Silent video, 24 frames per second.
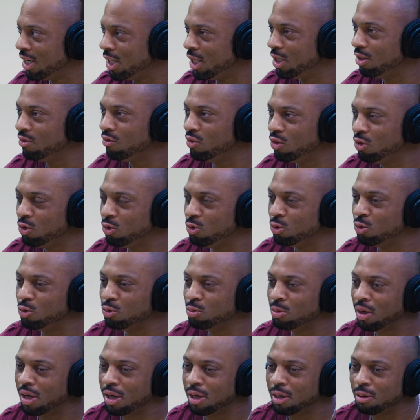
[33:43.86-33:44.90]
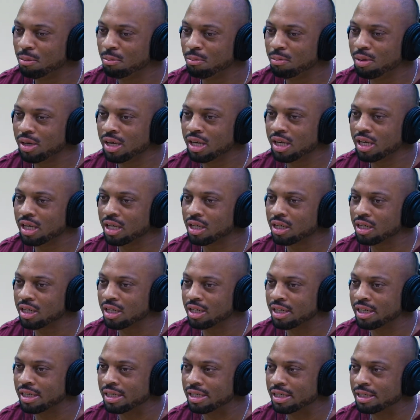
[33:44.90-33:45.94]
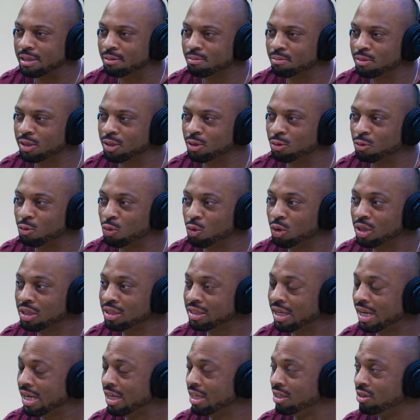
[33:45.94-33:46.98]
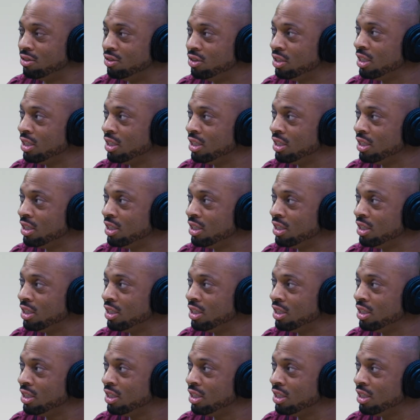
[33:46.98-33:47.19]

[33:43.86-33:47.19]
of you being, one, taken